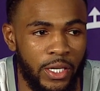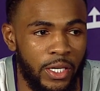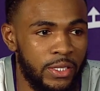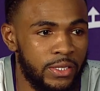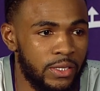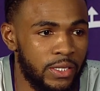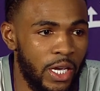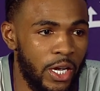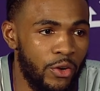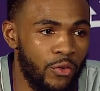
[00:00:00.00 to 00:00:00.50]
He
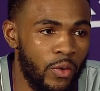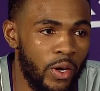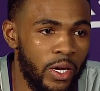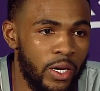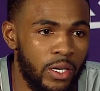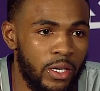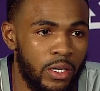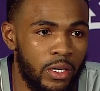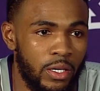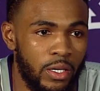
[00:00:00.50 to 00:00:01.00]
stay
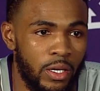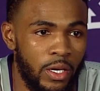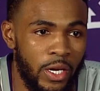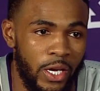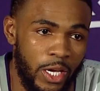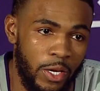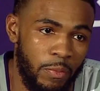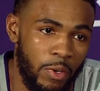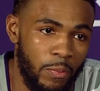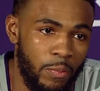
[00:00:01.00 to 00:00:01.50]
ready,
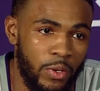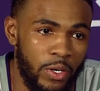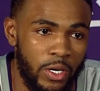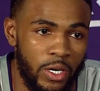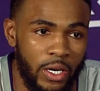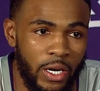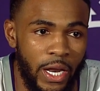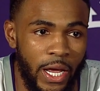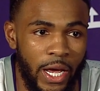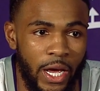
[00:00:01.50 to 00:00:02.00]
he been put in
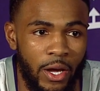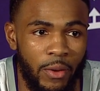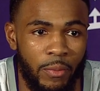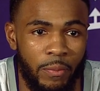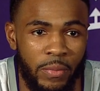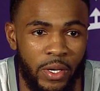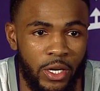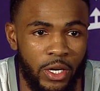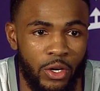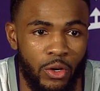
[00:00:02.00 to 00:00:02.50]
the lab,
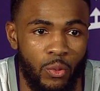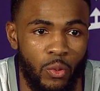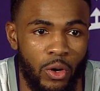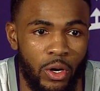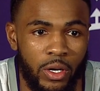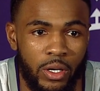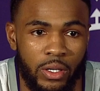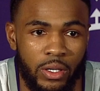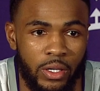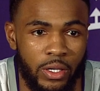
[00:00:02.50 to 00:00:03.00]
been in the
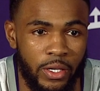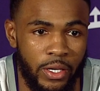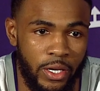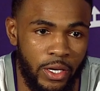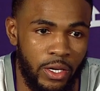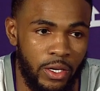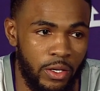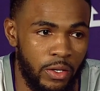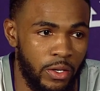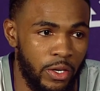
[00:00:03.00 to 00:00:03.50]
work,
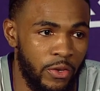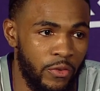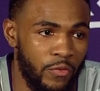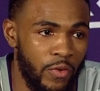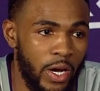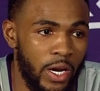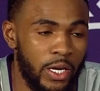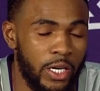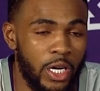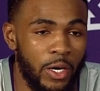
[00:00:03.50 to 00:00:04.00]
and it
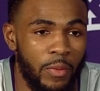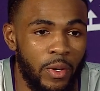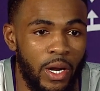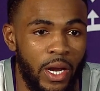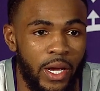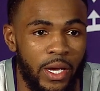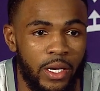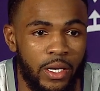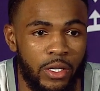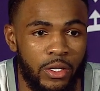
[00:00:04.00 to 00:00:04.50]
finally come to light.